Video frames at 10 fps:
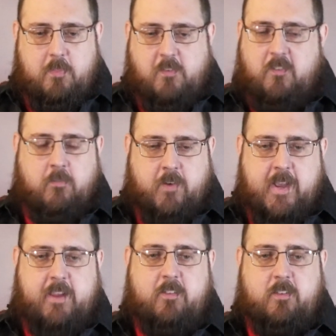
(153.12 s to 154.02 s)
This
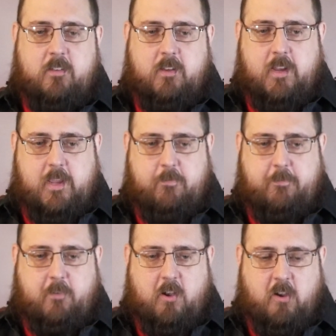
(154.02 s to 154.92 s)
device,
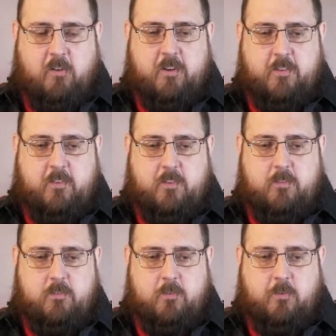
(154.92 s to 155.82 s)
if harnessed
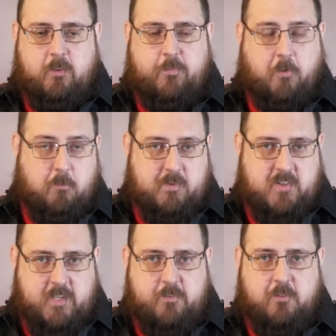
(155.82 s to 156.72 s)
to its full
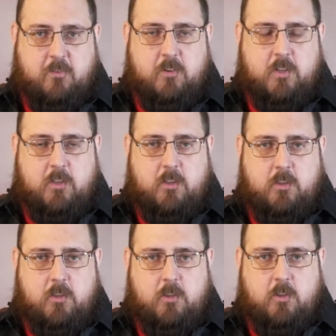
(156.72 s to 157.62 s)
potential,
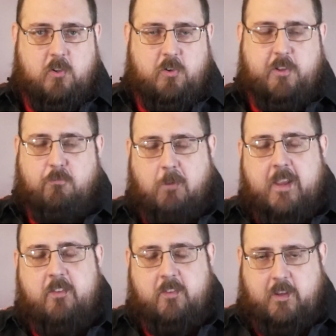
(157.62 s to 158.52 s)
could
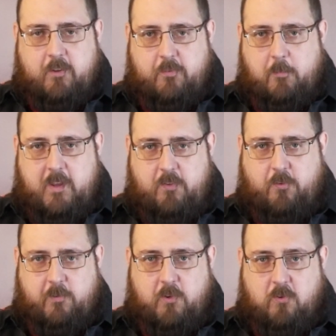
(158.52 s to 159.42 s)
erase things from
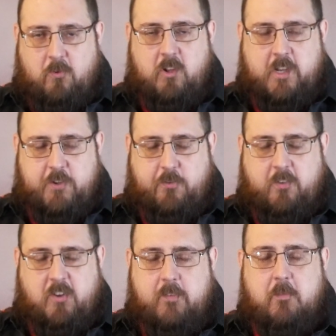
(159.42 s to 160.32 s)
history, whole
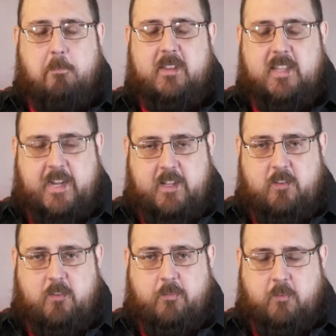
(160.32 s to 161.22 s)
countries, even
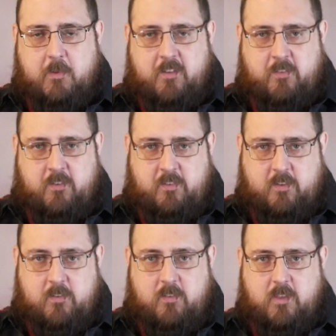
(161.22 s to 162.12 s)
planets from
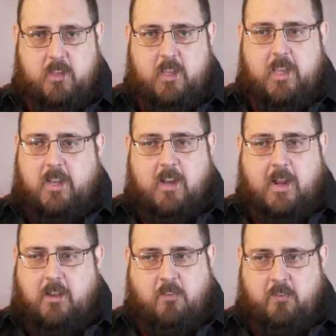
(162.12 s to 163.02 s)
existence,
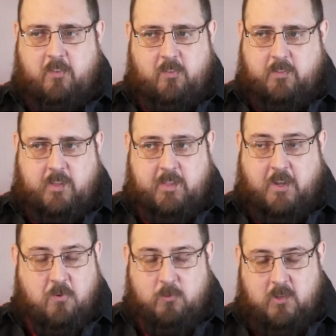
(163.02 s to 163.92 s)
not just so that
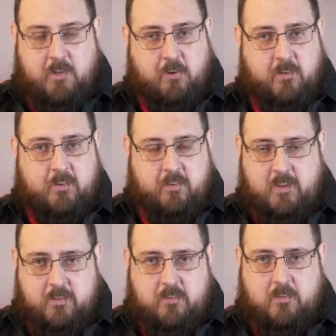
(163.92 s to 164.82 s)
they no longer
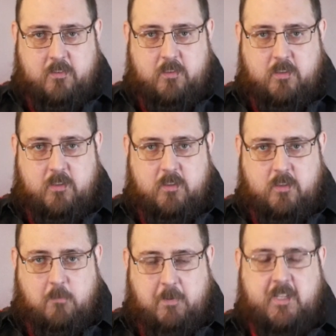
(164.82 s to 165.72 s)
exist,
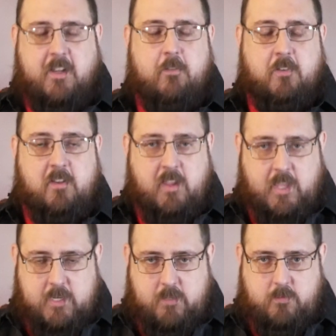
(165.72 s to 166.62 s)
but they never
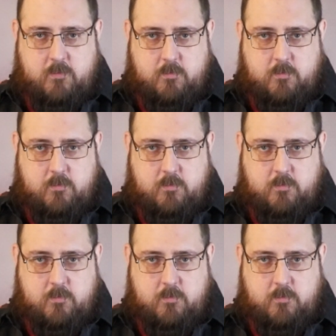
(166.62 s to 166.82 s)
did.